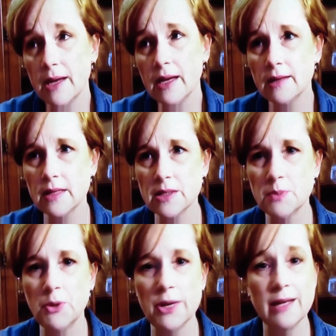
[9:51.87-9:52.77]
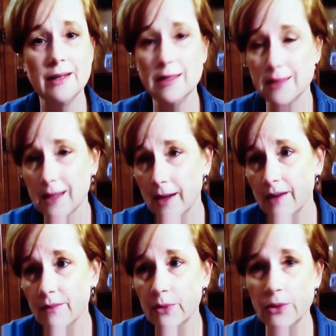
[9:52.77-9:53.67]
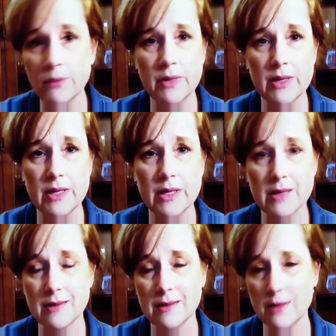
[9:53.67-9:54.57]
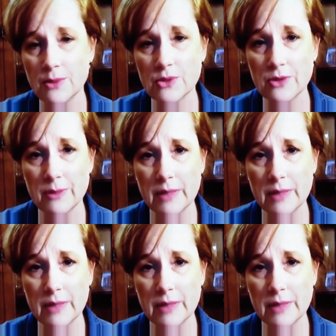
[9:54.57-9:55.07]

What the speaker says: but at this point, it's kind of moot because it's...